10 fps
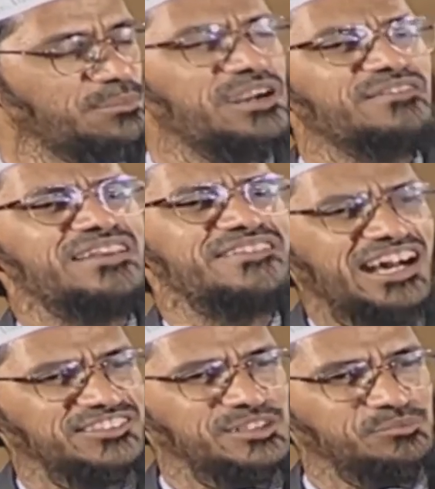But when we
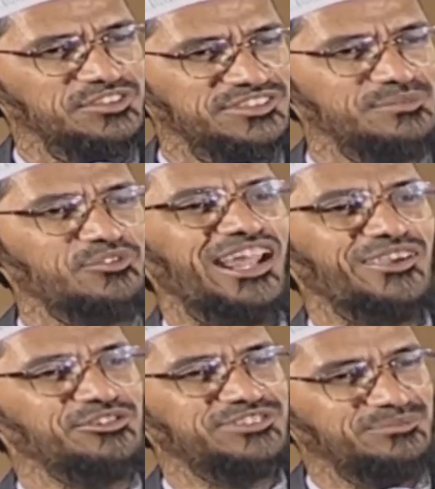ask the Muslims, what are
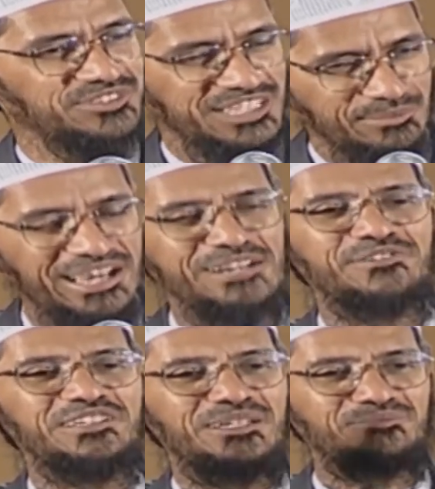you? Some say I'm a
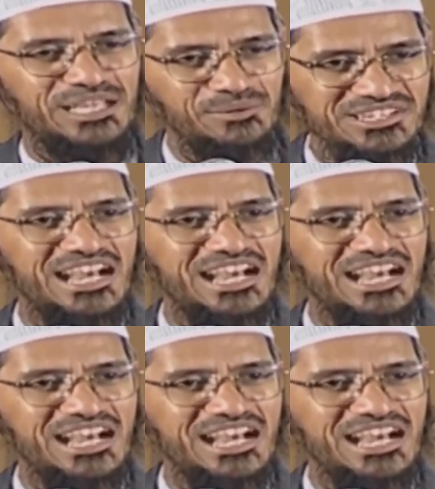Hanafi, some say I'm a